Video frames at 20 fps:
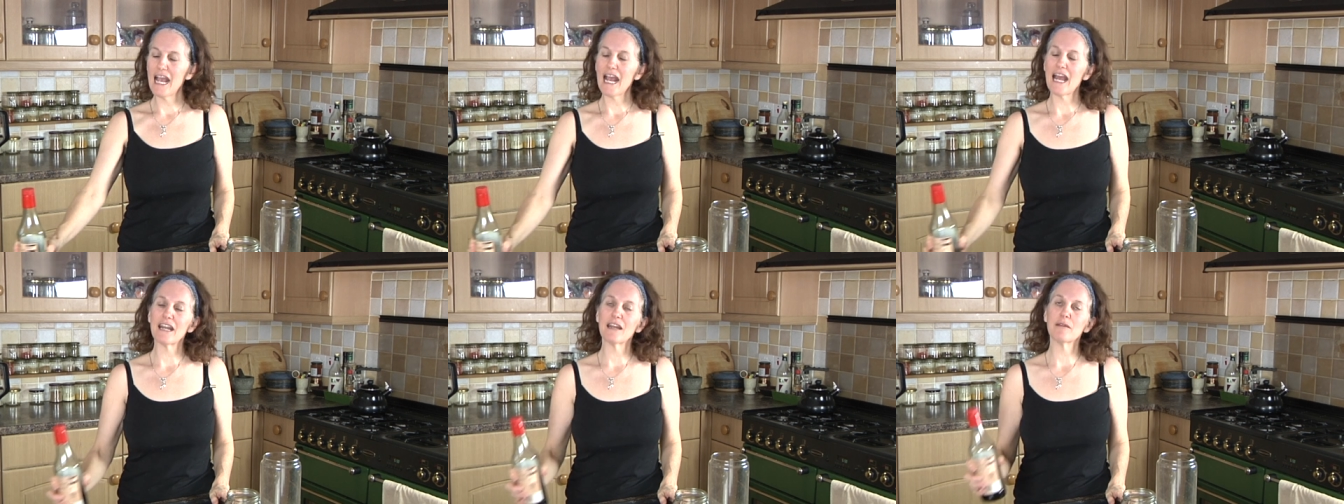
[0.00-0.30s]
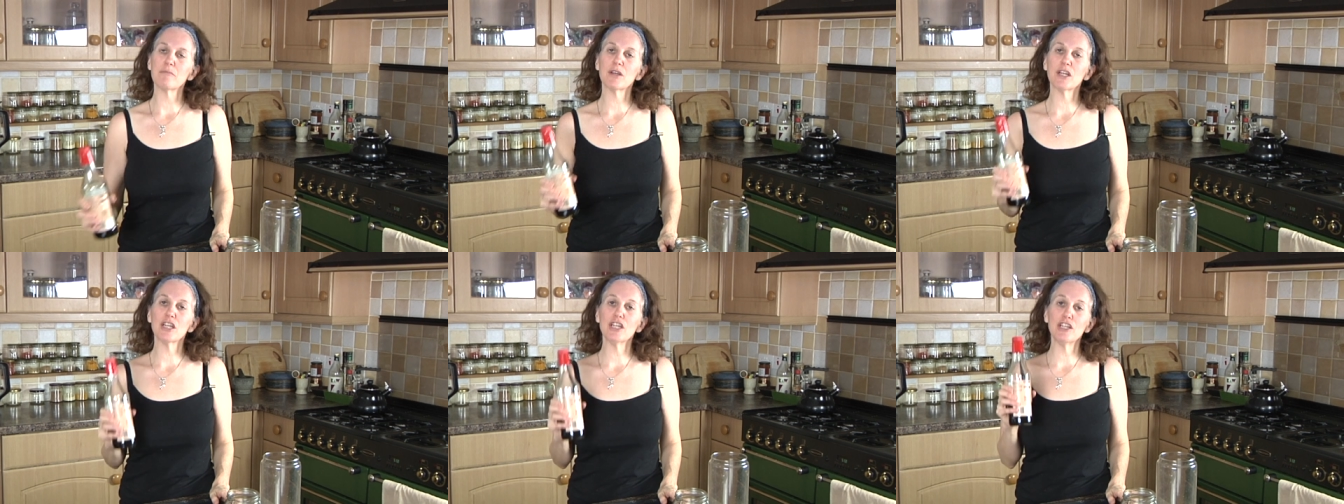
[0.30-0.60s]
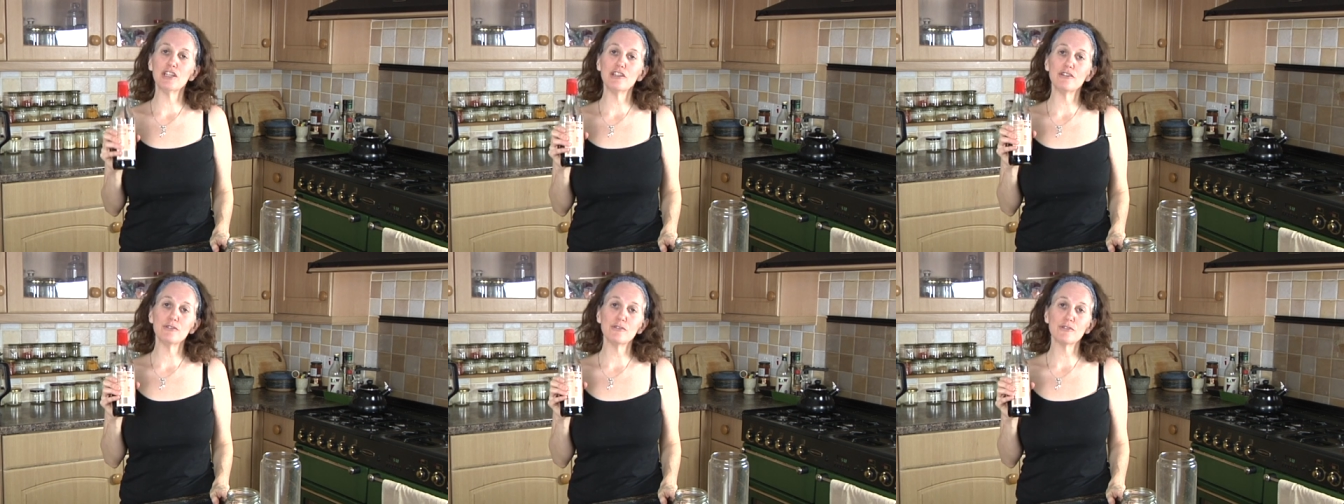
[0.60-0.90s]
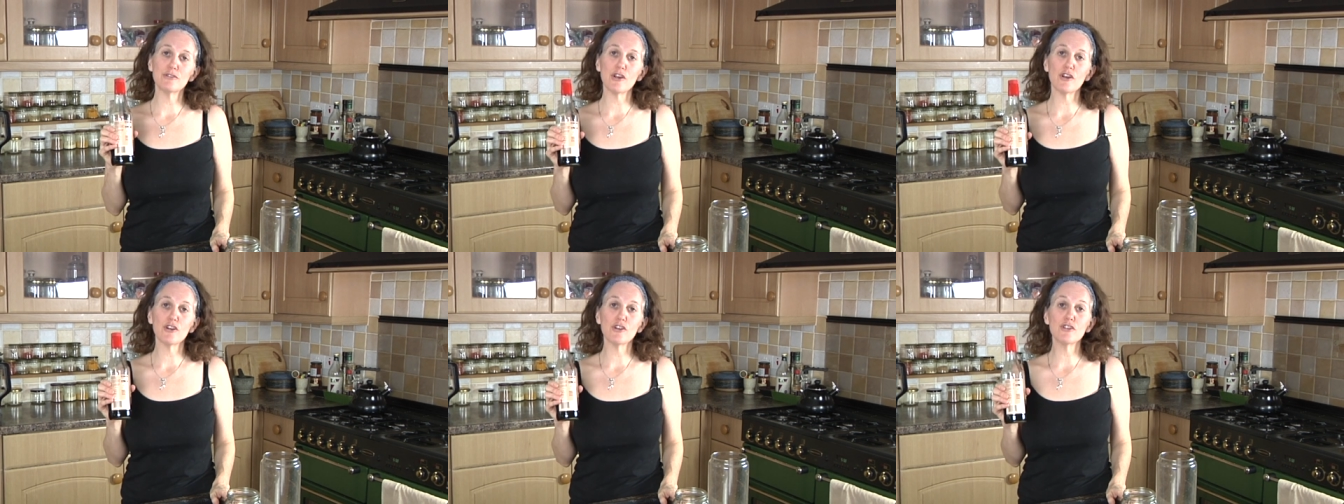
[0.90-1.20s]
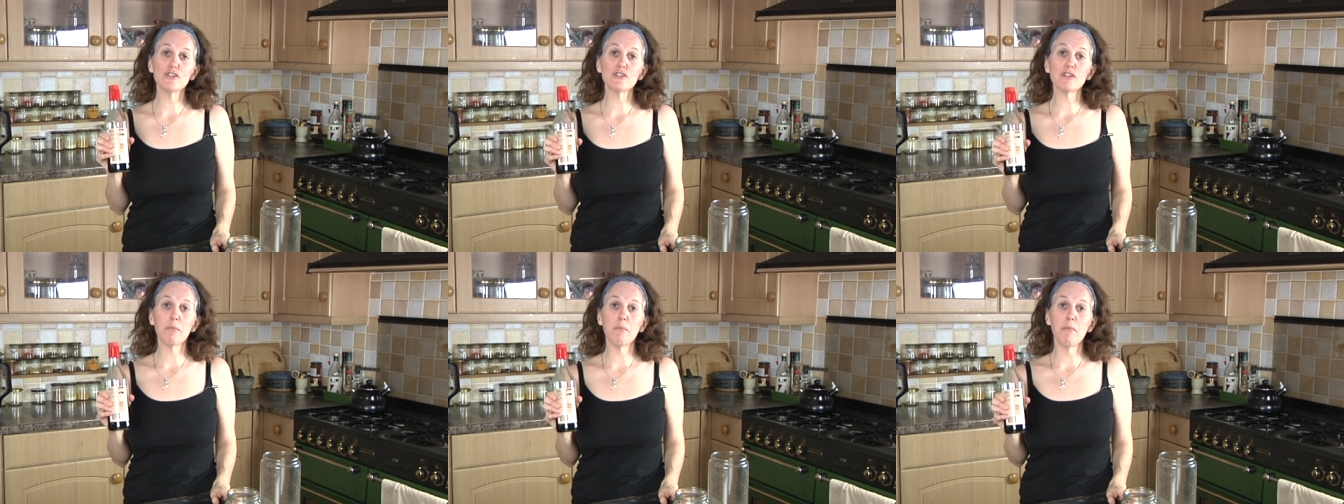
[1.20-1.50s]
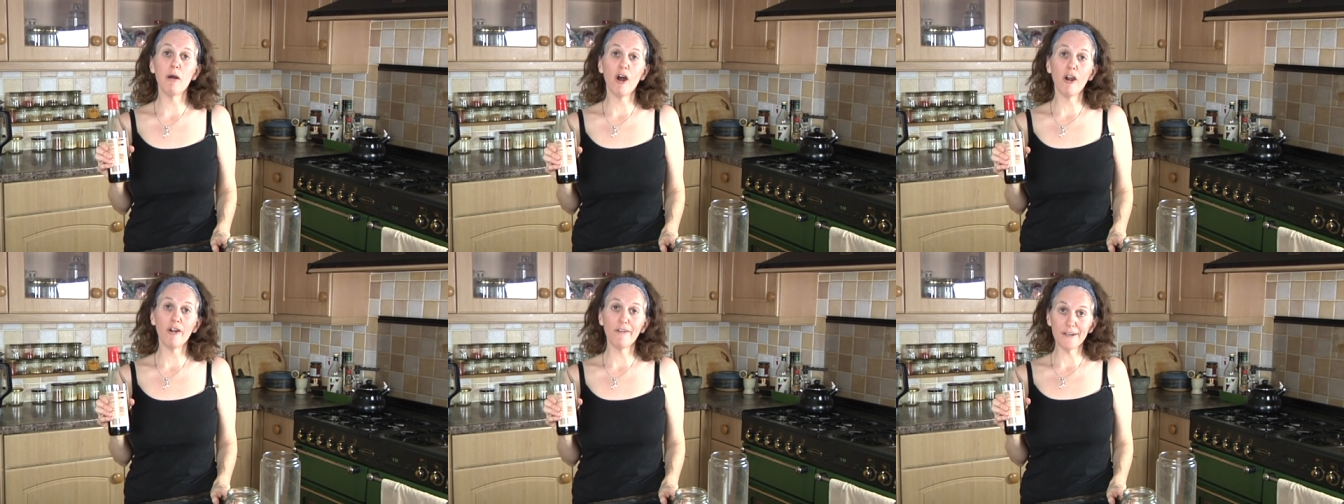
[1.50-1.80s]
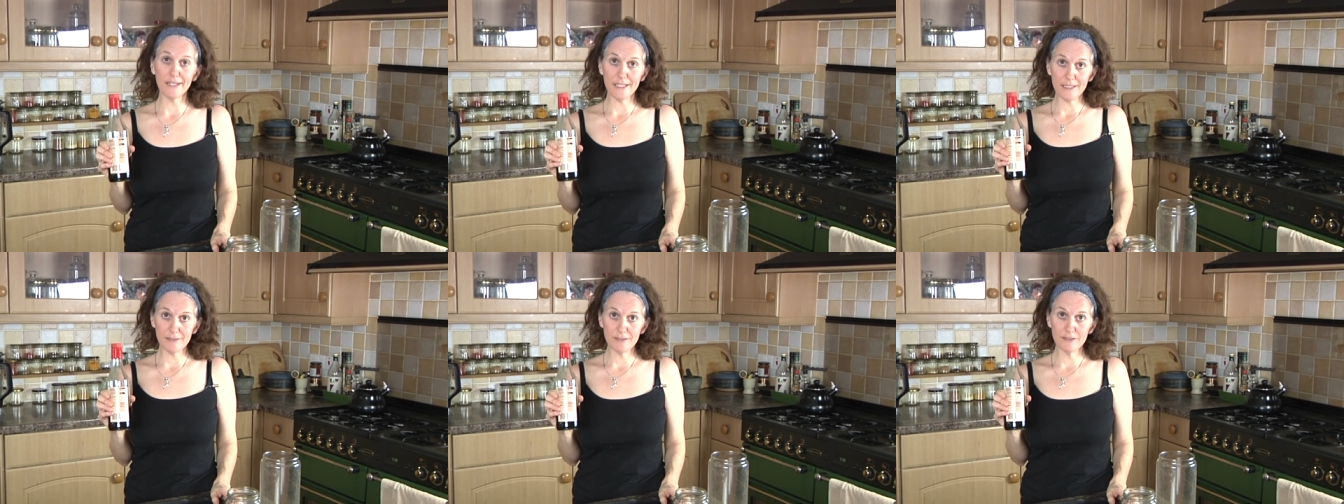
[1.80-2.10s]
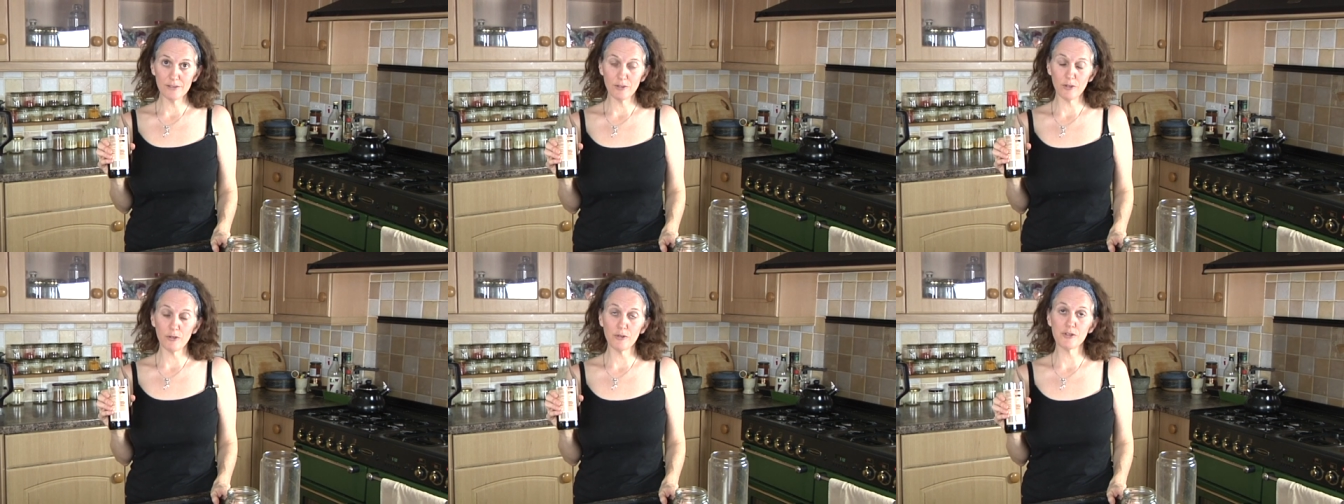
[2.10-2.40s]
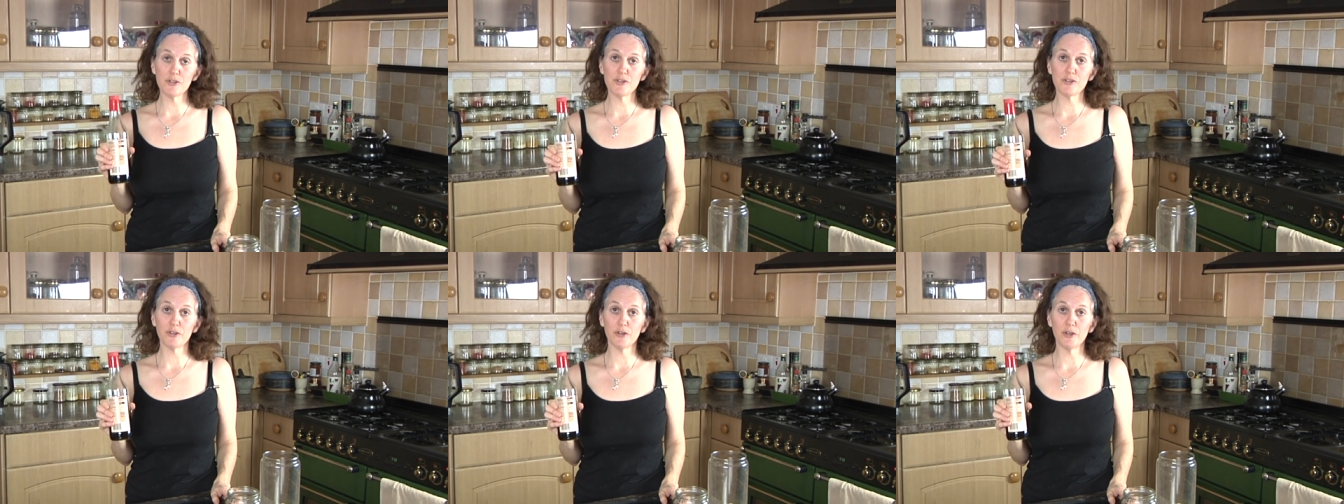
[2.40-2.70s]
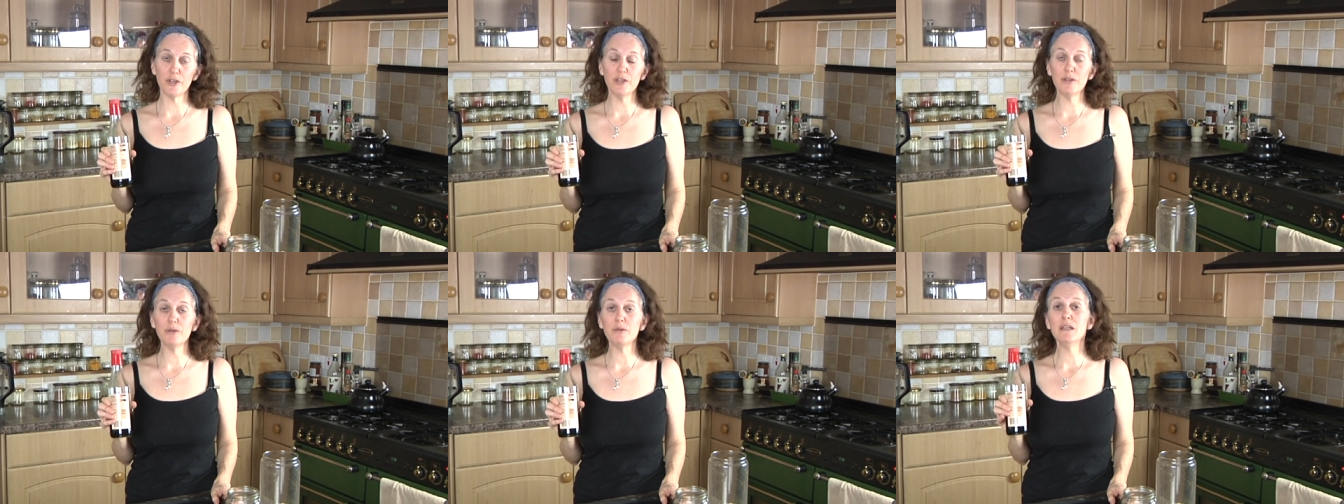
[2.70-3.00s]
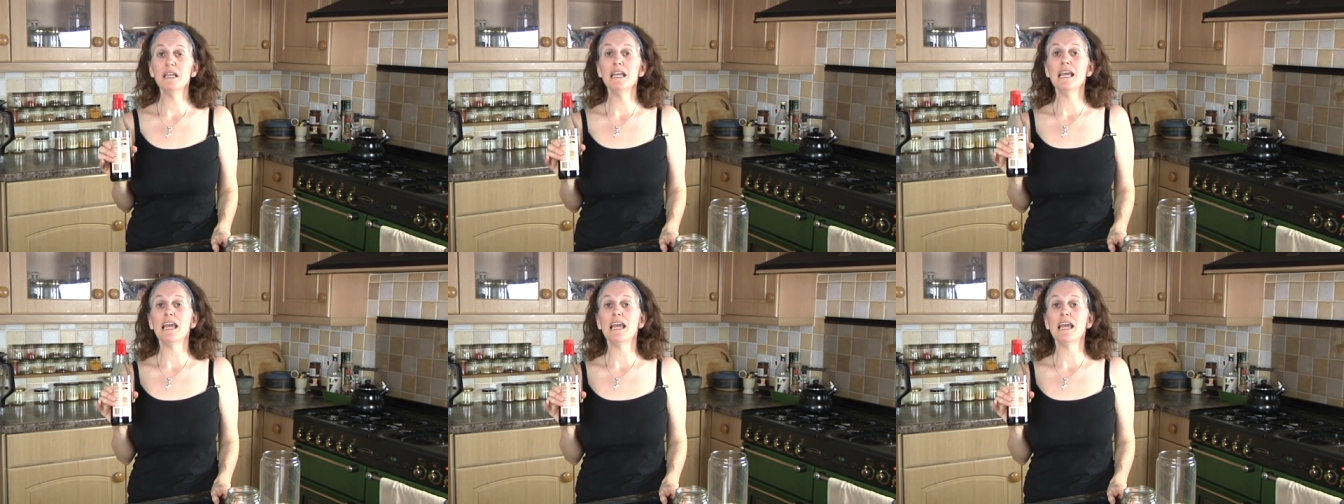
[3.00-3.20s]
And I'm going to use tamari or shoyu.